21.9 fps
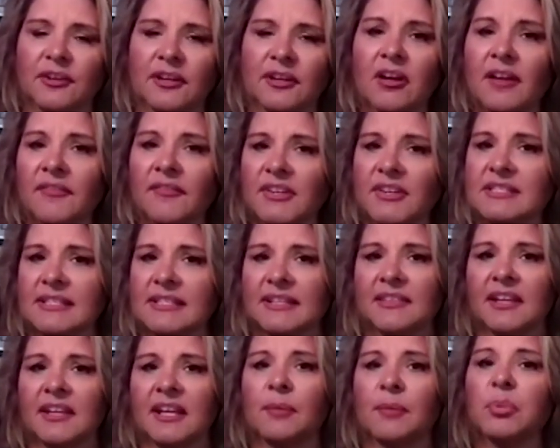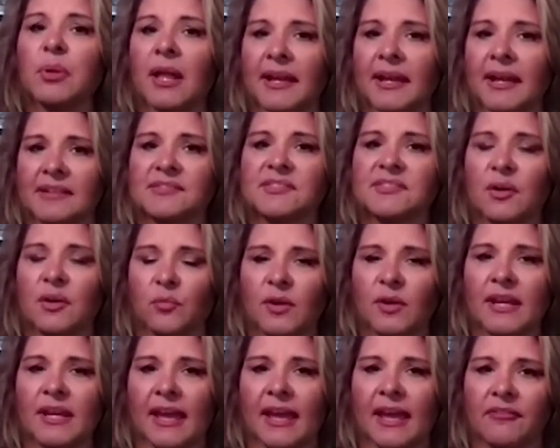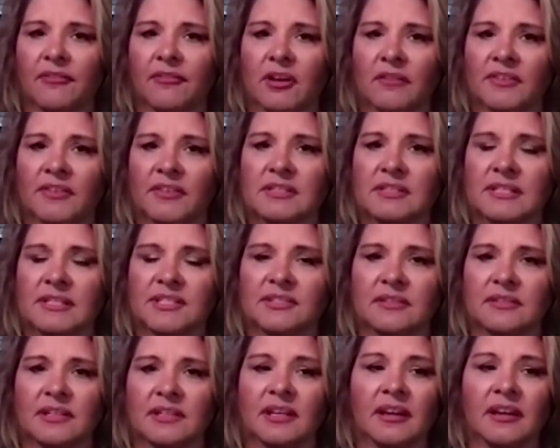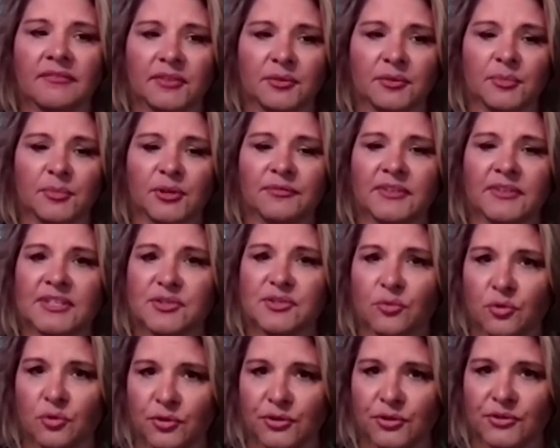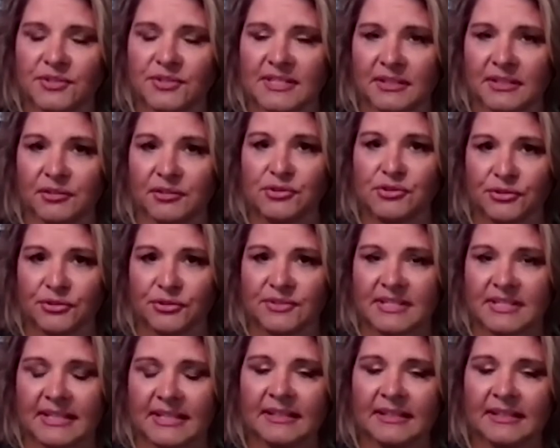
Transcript: And obviously the compliance that we have, obviously, to the Governor Murphy's orders in New Jersey.